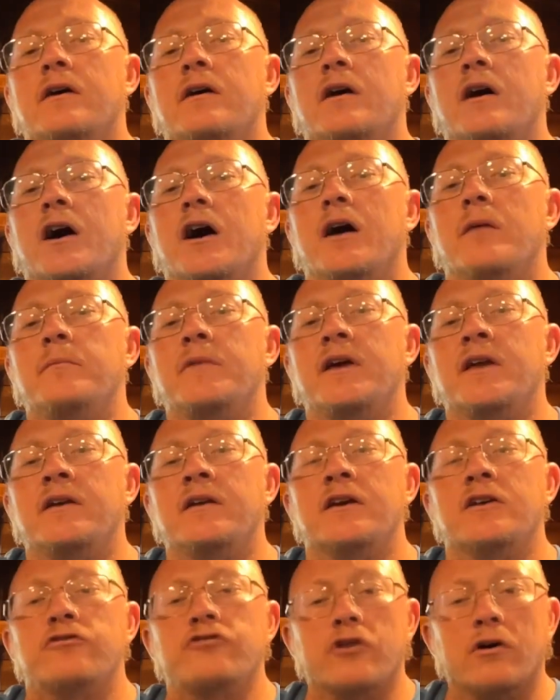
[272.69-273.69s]
And
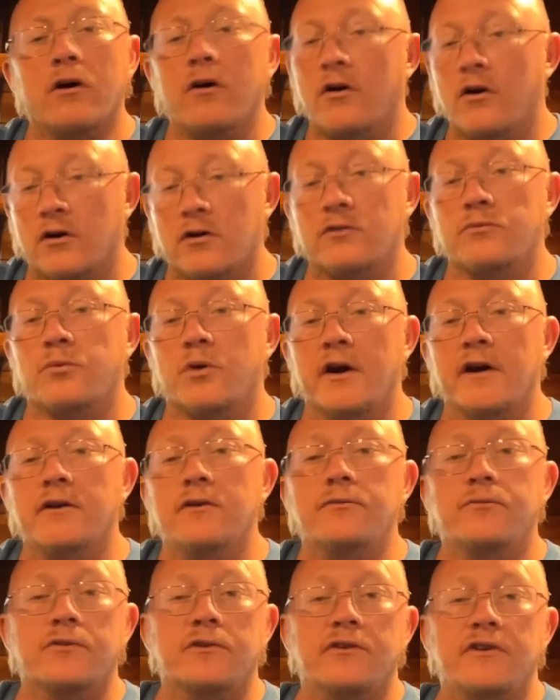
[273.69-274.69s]
it's all
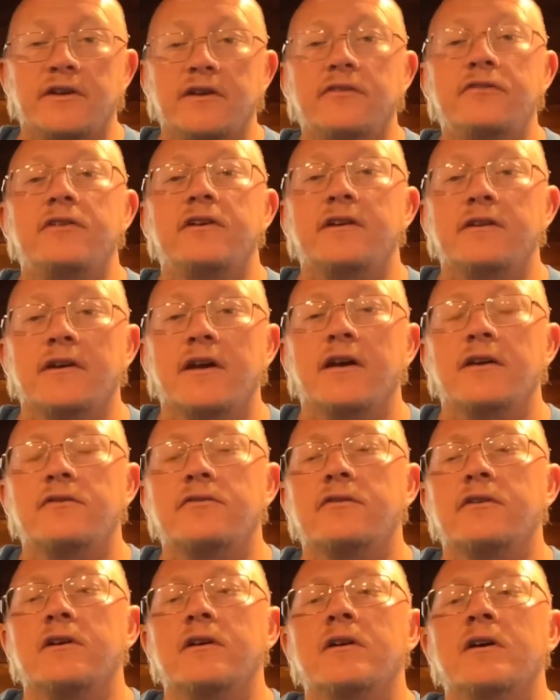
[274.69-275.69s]
hardwired for DC and
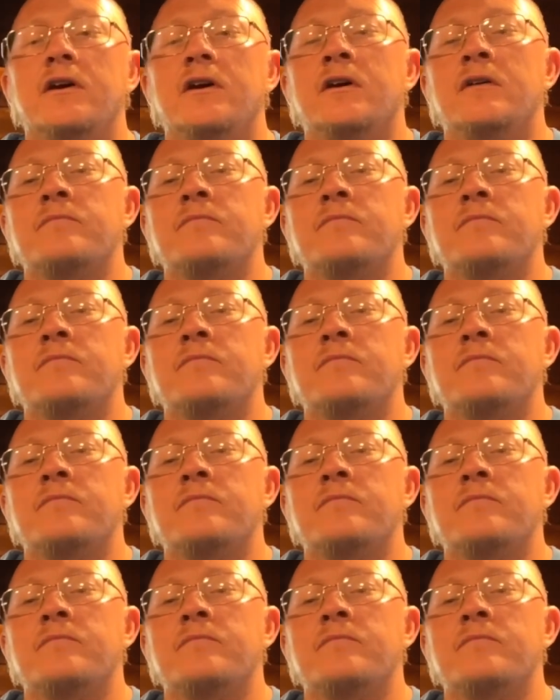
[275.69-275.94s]
AC.